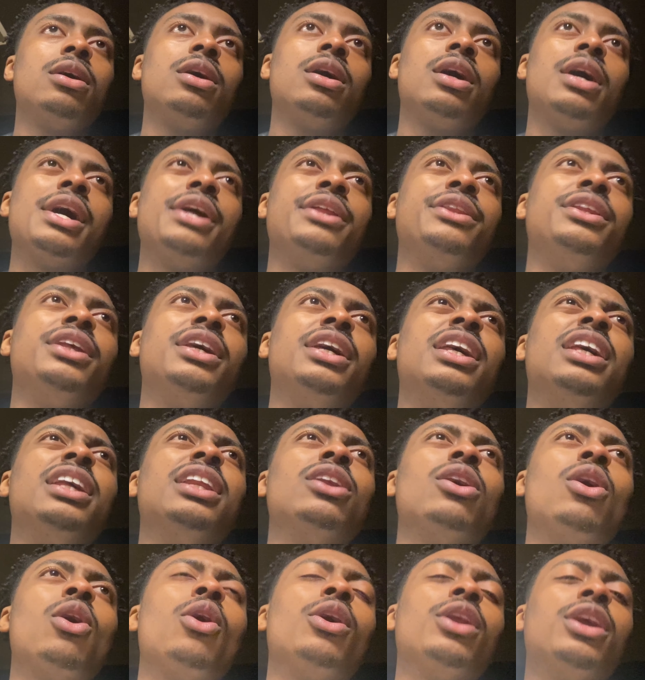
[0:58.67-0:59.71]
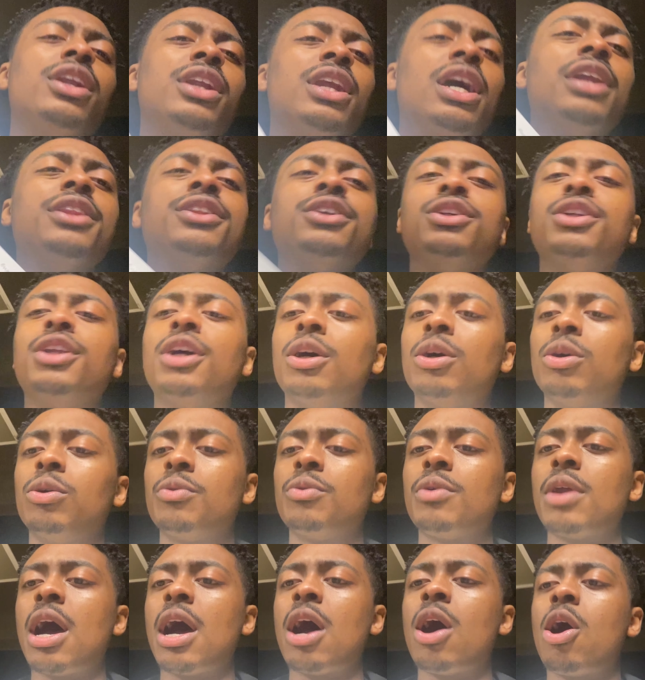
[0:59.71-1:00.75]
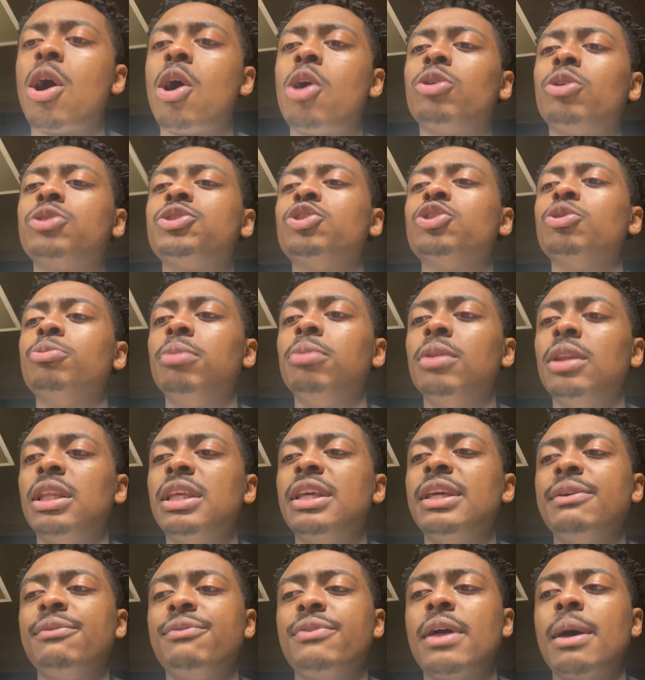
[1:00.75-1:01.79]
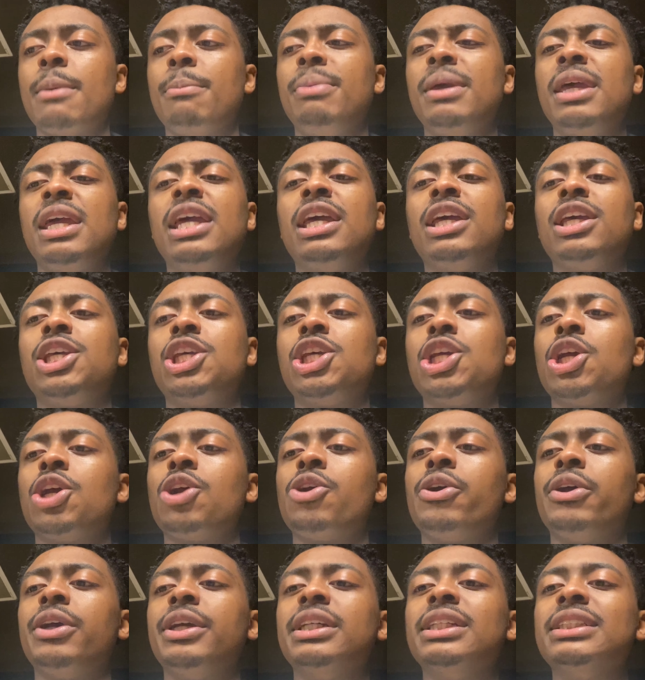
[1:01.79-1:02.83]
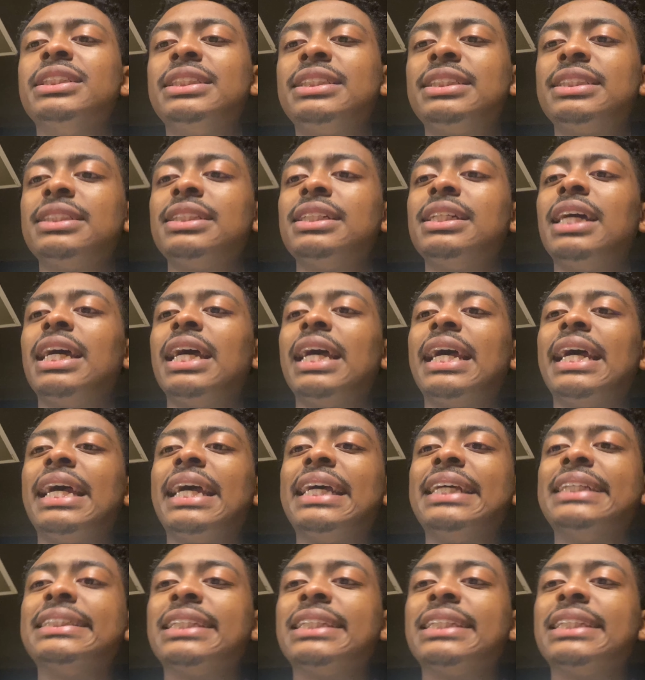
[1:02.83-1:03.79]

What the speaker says: And then on another note, I also believe that being curious is